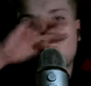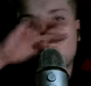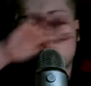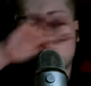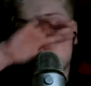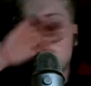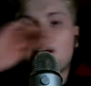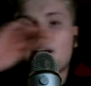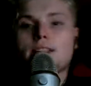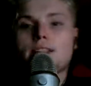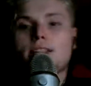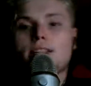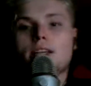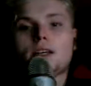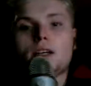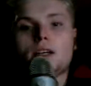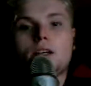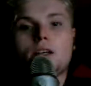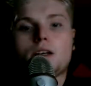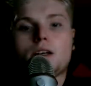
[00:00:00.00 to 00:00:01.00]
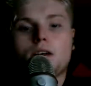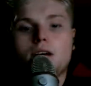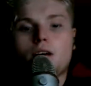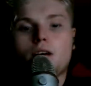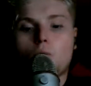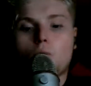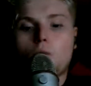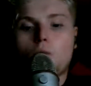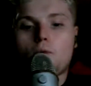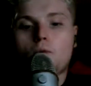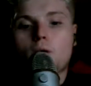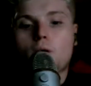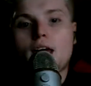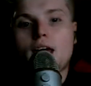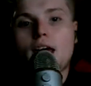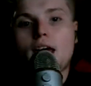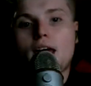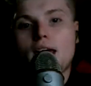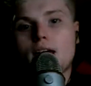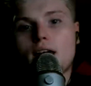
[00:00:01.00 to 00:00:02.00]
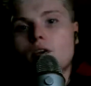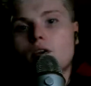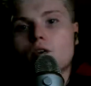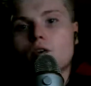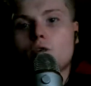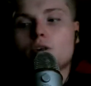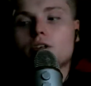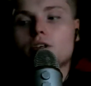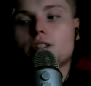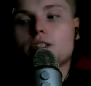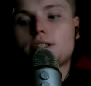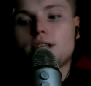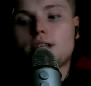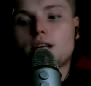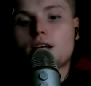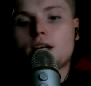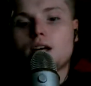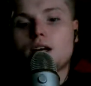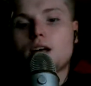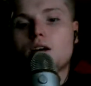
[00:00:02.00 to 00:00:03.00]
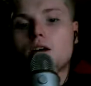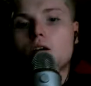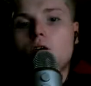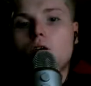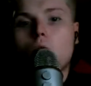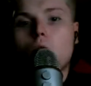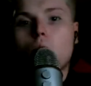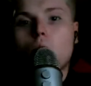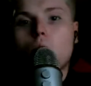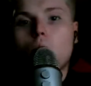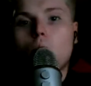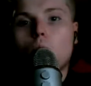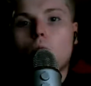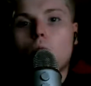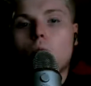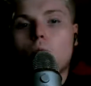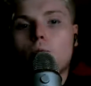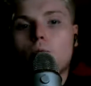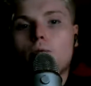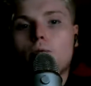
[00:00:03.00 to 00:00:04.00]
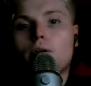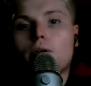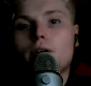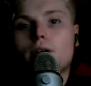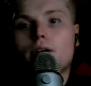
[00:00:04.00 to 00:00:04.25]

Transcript: as the Wolf A, or I should say Wolf